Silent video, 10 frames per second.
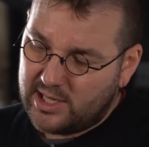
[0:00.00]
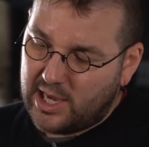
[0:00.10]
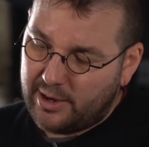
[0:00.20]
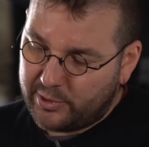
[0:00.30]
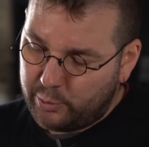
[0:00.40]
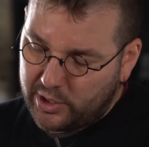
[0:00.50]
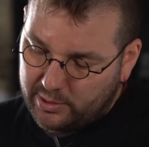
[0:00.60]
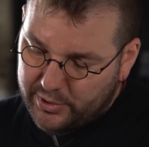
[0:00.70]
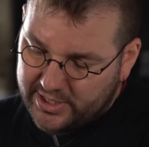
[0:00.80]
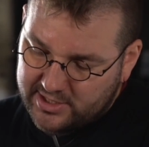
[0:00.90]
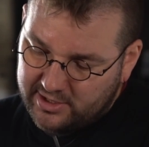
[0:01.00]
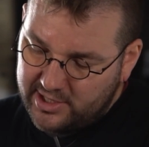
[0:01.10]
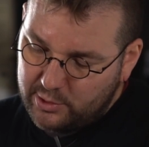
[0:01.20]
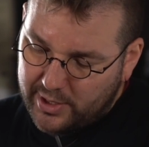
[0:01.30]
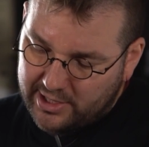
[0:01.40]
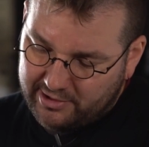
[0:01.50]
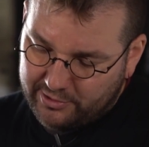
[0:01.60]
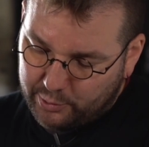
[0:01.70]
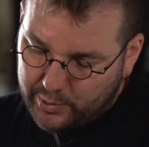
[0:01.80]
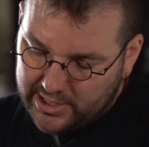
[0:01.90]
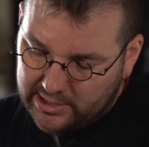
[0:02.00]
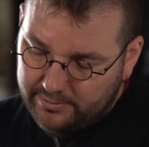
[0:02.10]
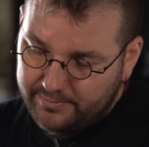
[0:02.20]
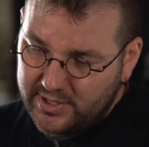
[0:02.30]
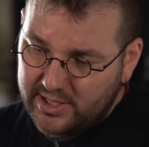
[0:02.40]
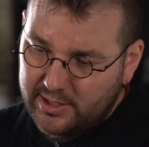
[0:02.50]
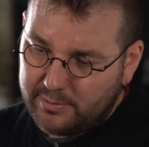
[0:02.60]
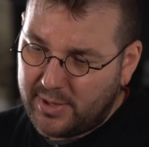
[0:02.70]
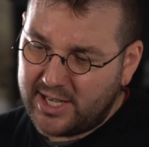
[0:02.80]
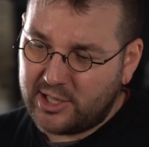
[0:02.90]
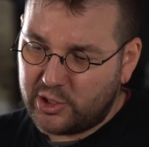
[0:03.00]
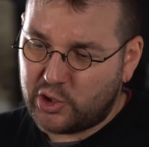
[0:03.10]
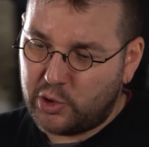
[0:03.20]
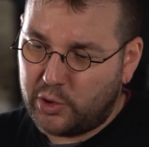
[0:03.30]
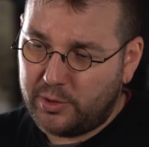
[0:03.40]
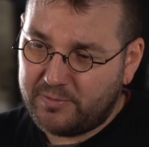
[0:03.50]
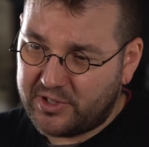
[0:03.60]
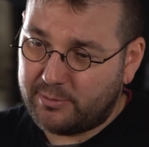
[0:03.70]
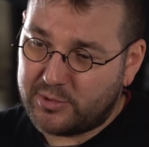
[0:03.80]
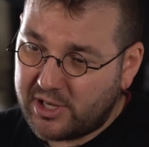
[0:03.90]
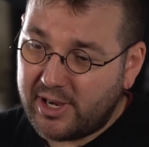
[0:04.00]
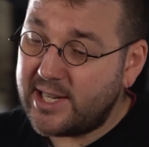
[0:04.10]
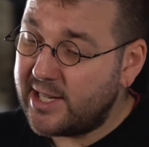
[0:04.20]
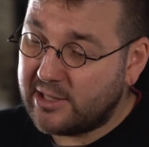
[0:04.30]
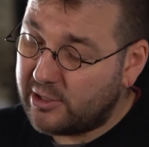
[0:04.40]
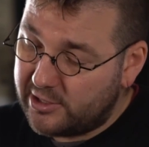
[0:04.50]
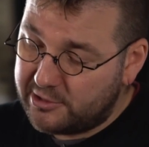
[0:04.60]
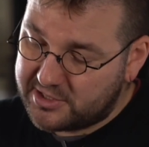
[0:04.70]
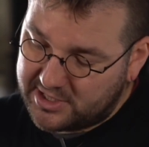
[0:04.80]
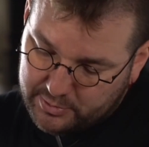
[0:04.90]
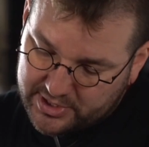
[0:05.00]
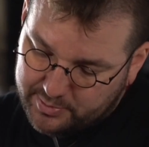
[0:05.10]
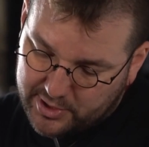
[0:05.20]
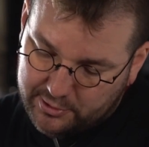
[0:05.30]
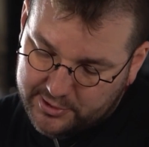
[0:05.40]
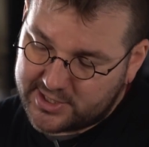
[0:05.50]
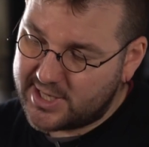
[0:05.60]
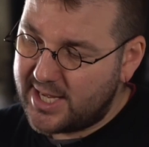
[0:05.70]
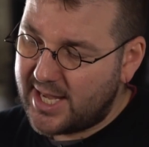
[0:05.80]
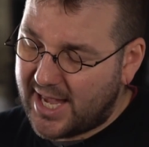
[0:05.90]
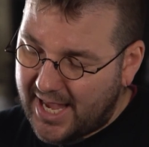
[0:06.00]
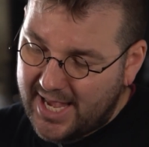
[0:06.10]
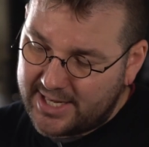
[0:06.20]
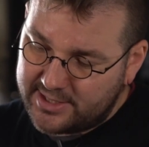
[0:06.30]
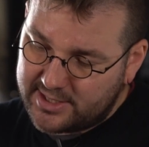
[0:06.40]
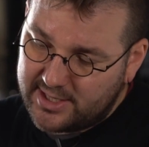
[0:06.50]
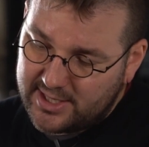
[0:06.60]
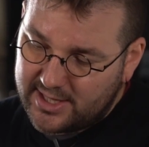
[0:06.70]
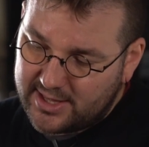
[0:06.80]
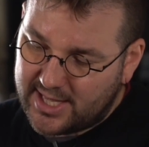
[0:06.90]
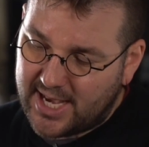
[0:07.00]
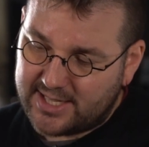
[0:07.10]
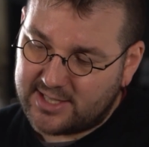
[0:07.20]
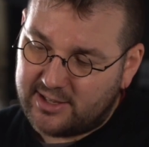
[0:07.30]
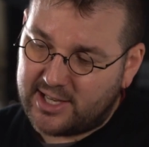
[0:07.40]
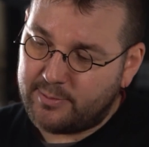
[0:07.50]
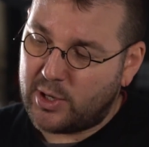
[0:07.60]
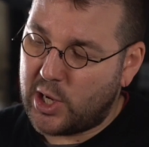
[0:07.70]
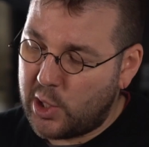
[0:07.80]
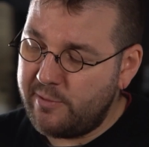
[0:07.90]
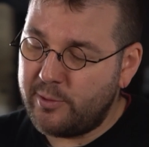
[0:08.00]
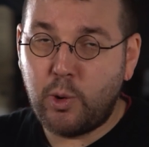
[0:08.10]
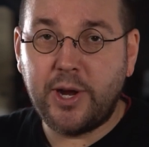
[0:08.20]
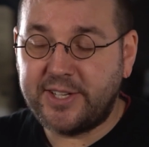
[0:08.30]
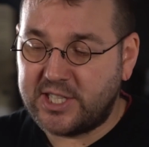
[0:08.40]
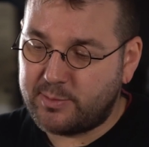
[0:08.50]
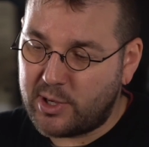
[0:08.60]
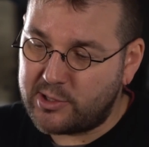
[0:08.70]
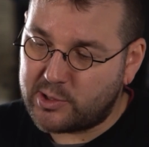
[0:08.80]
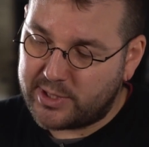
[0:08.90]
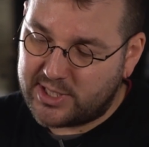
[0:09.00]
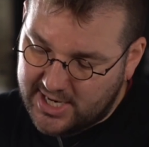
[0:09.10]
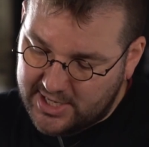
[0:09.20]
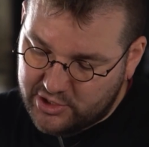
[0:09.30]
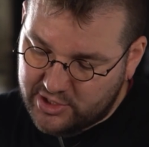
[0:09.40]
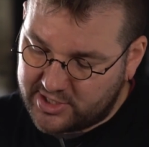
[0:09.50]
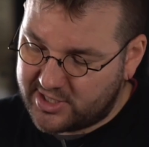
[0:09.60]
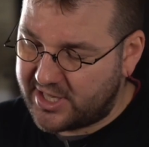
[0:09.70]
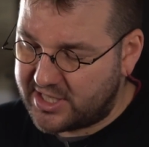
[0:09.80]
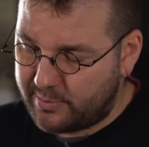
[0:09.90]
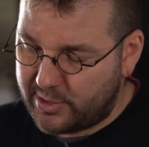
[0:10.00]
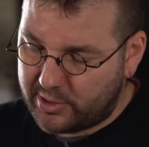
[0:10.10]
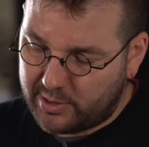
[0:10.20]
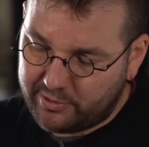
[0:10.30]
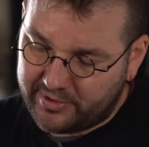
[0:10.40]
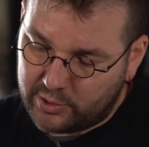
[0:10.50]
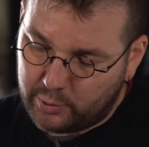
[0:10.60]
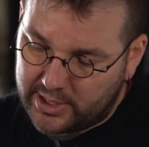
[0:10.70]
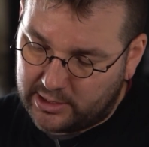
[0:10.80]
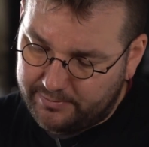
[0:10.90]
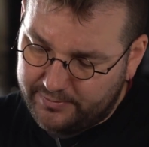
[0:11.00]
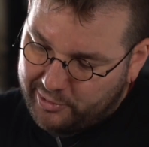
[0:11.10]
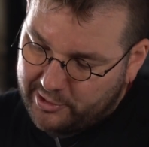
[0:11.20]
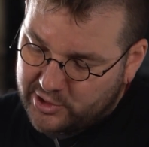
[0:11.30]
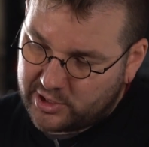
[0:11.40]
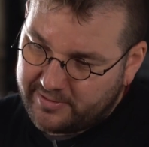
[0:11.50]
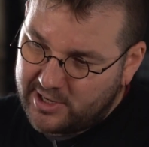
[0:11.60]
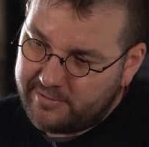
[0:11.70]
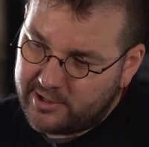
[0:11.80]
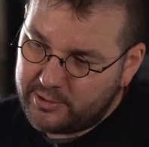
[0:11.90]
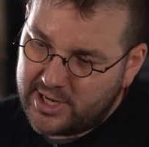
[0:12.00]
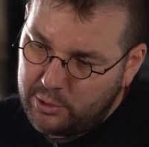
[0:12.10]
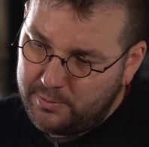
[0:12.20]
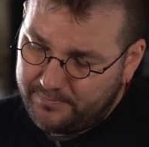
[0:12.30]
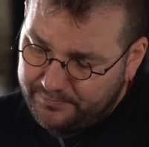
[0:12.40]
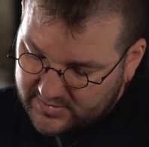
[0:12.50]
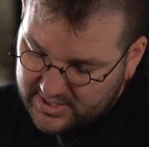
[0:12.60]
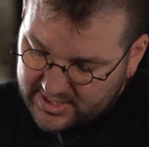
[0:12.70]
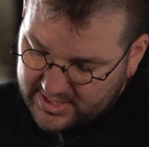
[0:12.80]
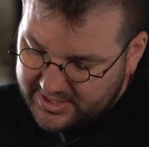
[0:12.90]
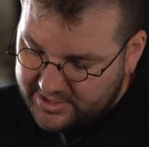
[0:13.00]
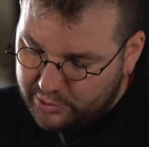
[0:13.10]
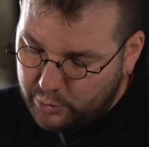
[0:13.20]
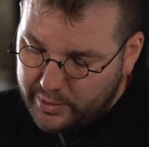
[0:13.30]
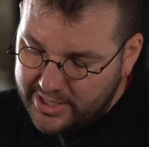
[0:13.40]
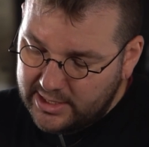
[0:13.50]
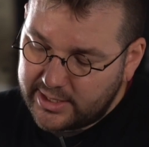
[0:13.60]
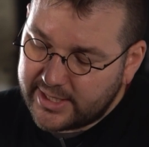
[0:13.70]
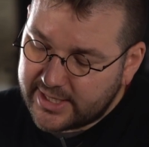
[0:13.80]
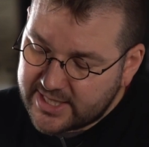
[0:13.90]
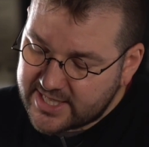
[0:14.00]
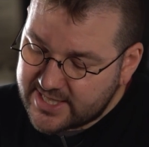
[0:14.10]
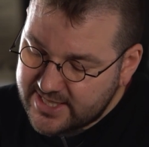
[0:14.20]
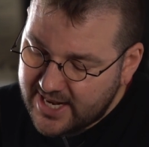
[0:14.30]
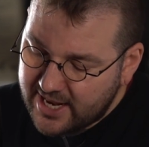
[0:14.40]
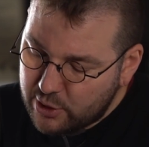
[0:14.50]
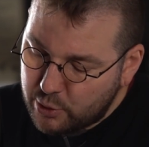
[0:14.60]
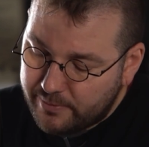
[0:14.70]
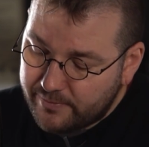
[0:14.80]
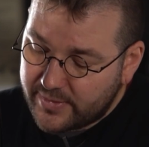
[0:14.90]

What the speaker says: I'm going to work my entire way around the wheel, making sure that I'm tightening, not loosening my spokes, and that I am overwinding spokes when tension starts to build up within the wheel. Approaching the valve hole now, and so the wheel is now